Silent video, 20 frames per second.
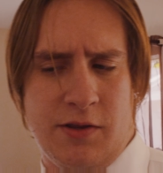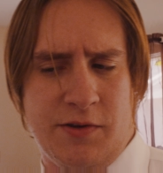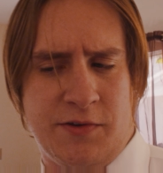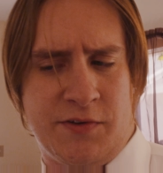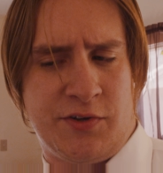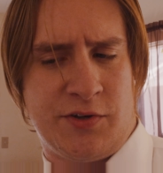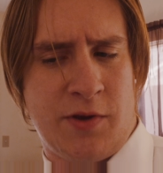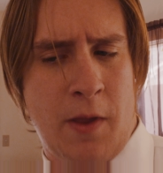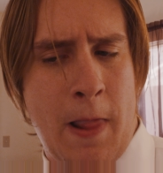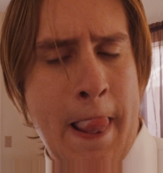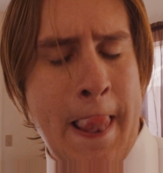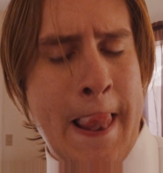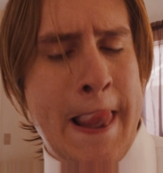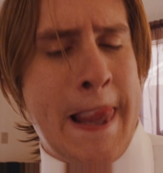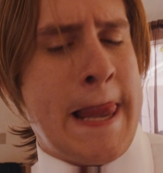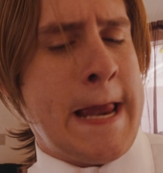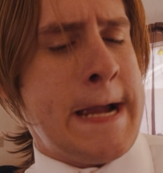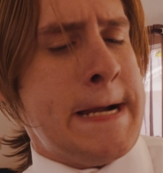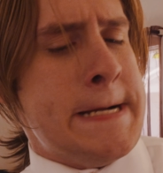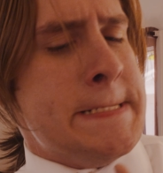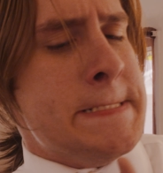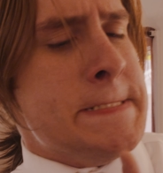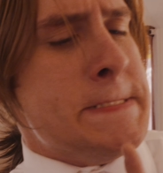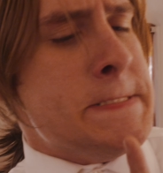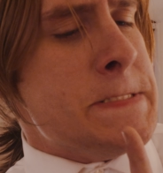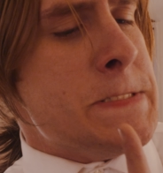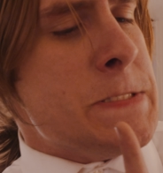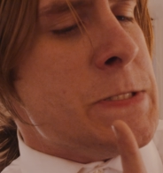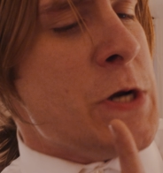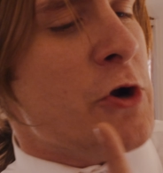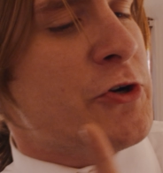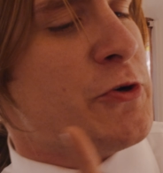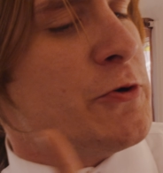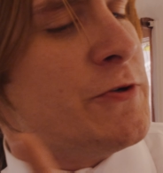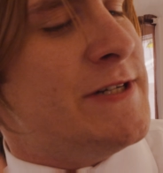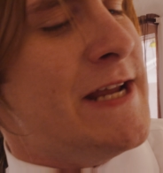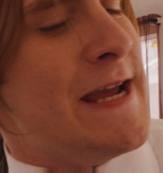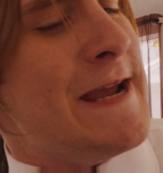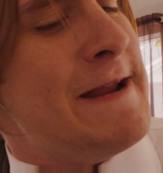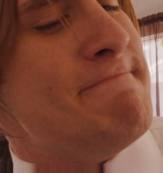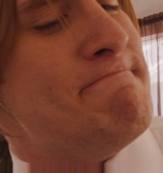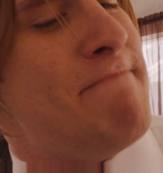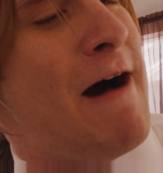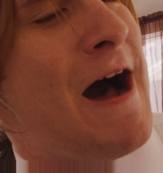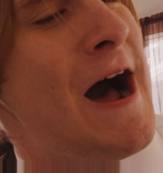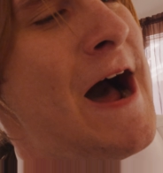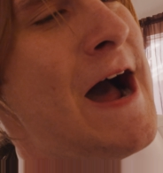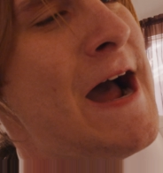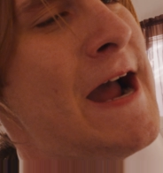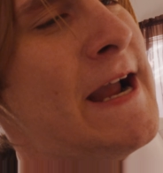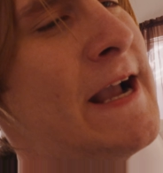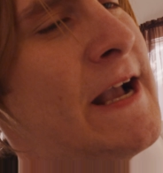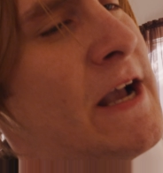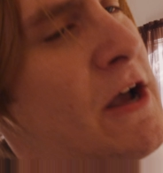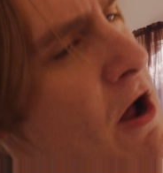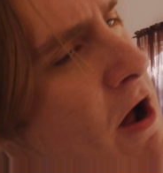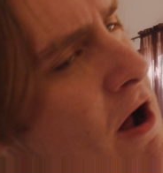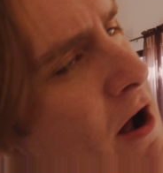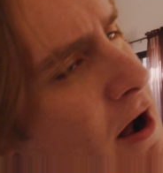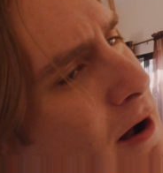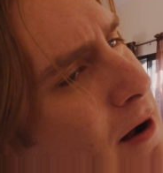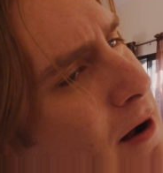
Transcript: is not ordained by God?